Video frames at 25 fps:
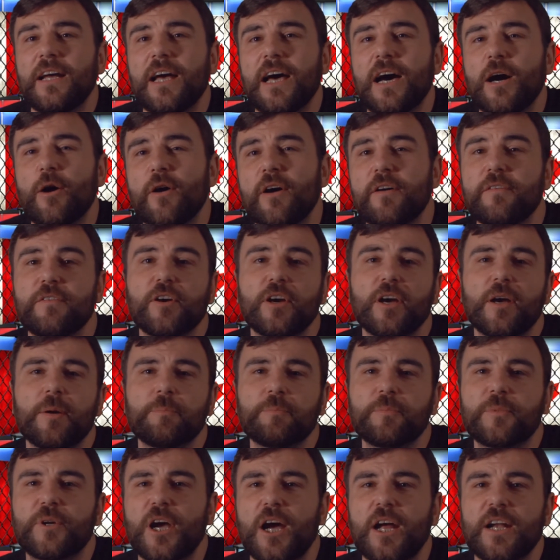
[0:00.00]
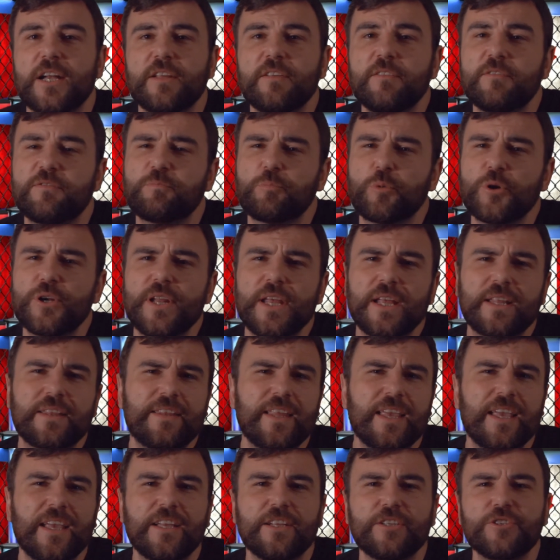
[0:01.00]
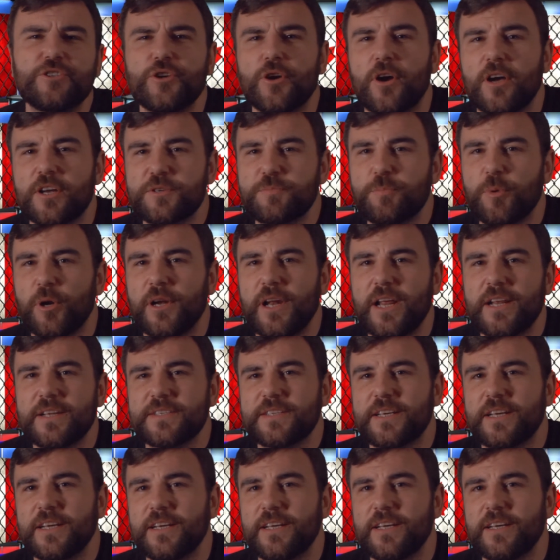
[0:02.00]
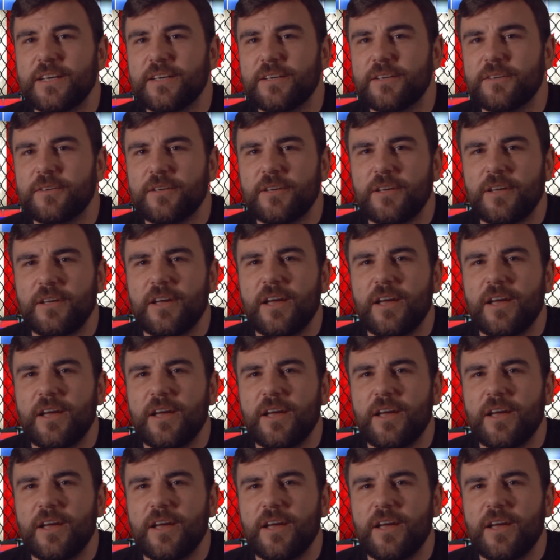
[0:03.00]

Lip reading: However, I'm kind of predicting Josh Barnett's going to